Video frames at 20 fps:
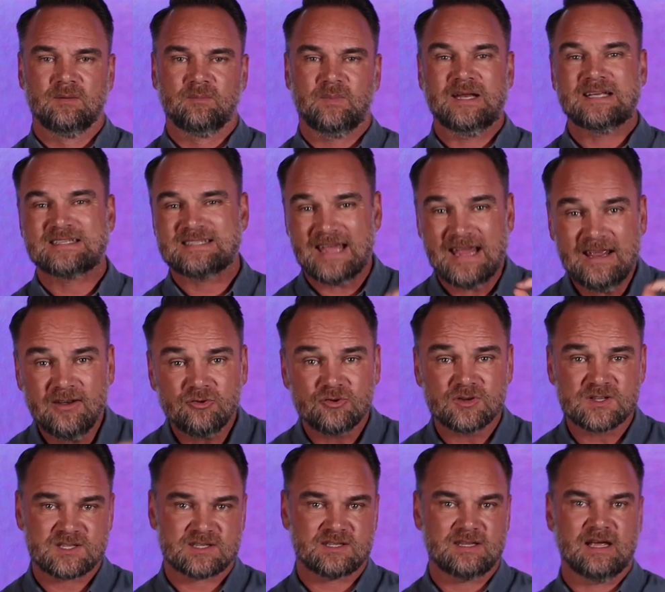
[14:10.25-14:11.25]
But it's
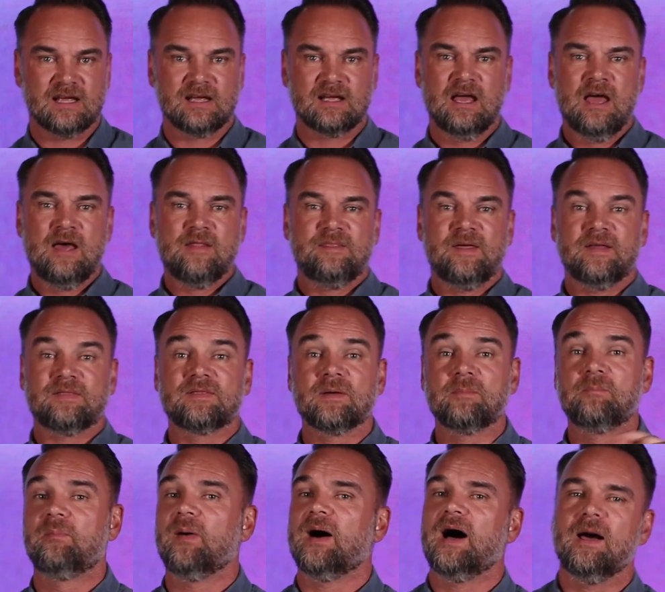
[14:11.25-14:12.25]
interesting that
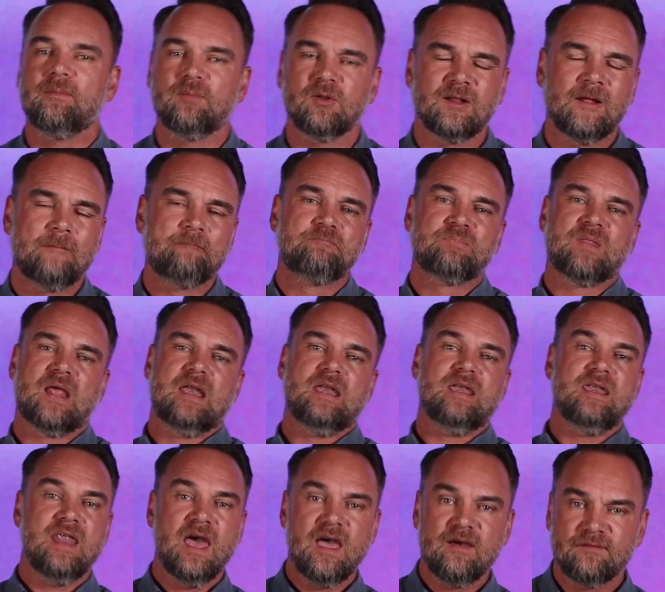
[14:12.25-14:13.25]
the Bible
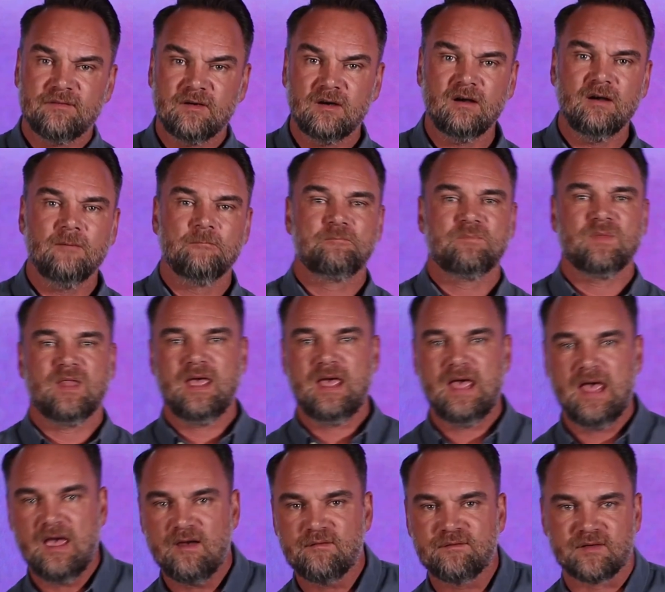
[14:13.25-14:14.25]
never
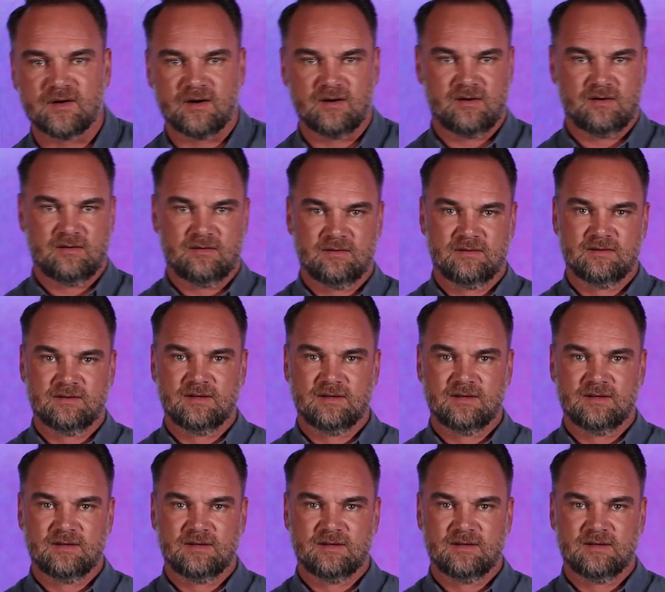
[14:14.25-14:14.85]
ever